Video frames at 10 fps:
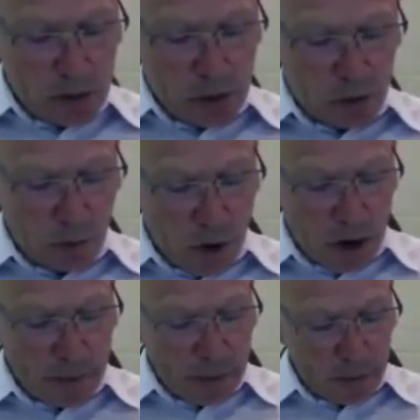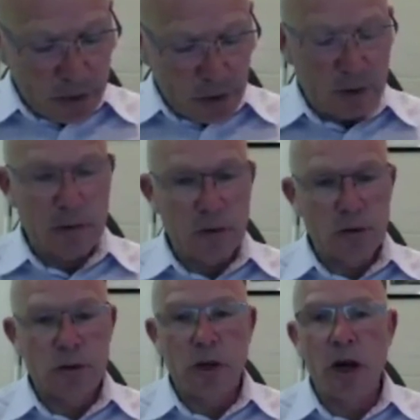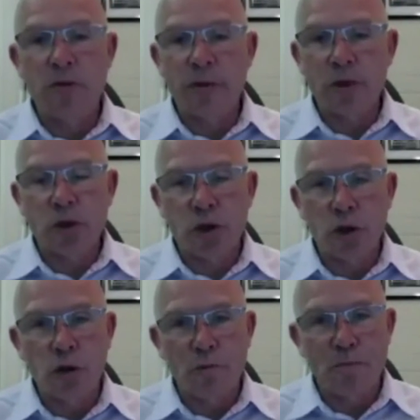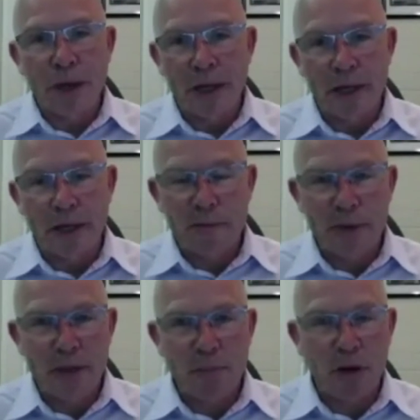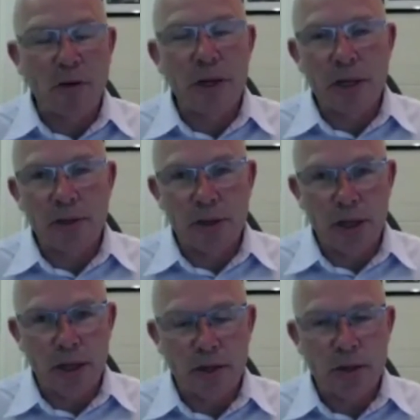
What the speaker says: just remind members that there's over 2 billion people on the internet.